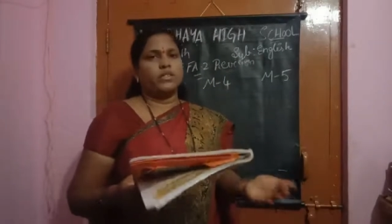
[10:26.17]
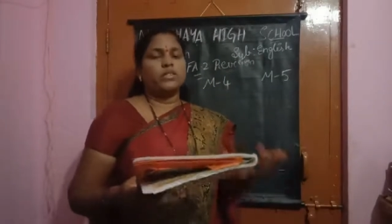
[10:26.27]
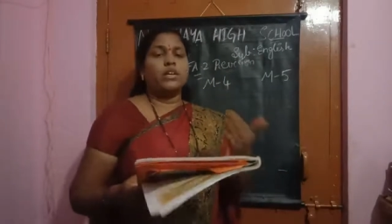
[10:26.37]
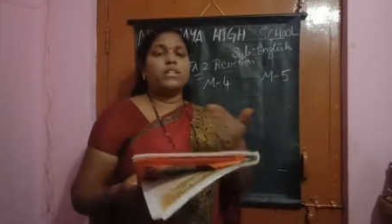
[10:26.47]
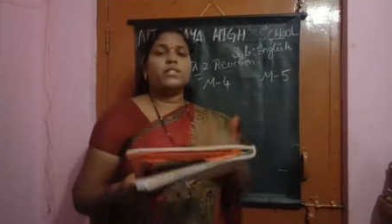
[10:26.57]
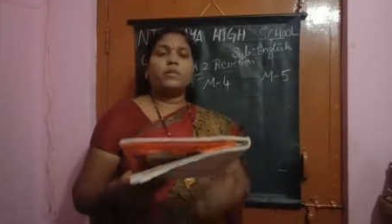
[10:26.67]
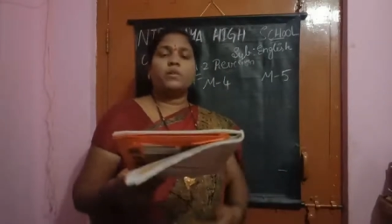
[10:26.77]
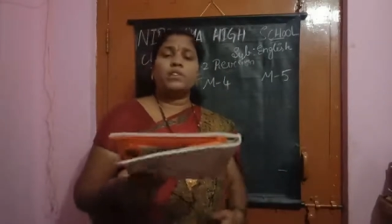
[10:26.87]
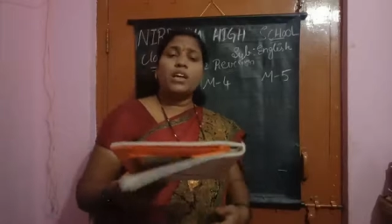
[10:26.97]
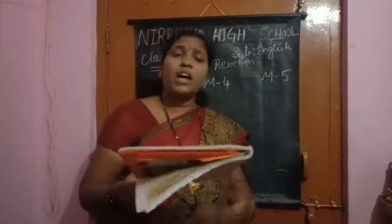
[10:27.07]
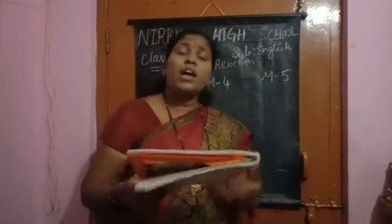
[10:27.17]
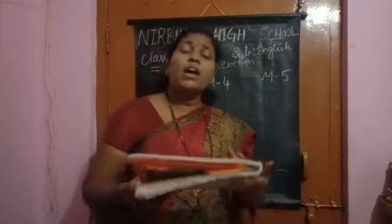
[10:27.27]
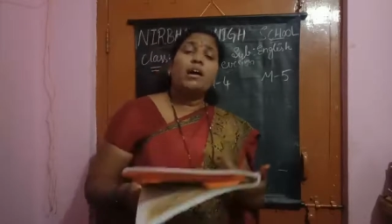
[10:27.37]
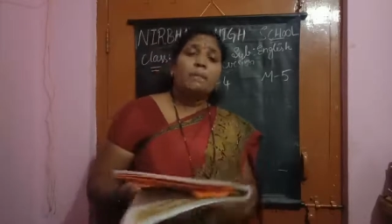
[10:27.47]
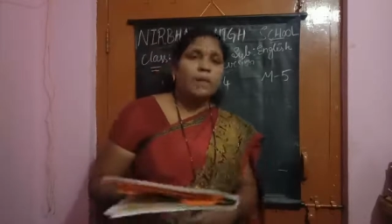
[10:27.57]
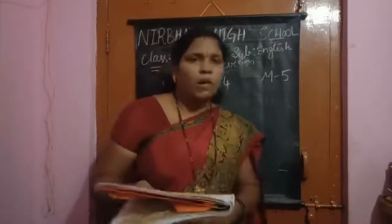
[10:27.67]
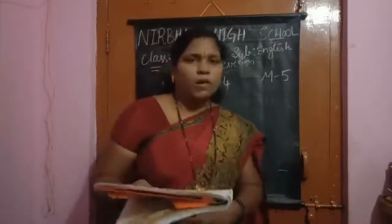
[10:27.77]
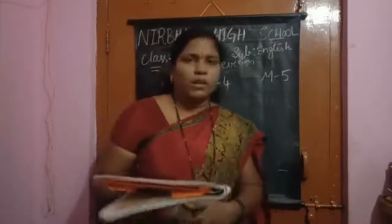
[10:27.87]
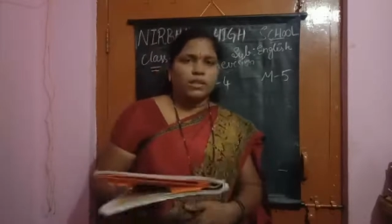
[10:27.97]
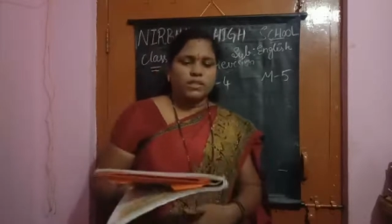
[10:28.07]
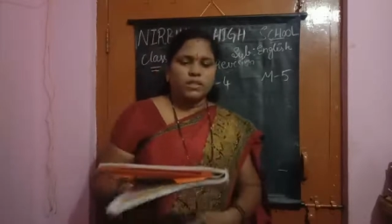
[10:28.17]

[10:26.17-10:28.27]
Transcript: It tells about the belongings.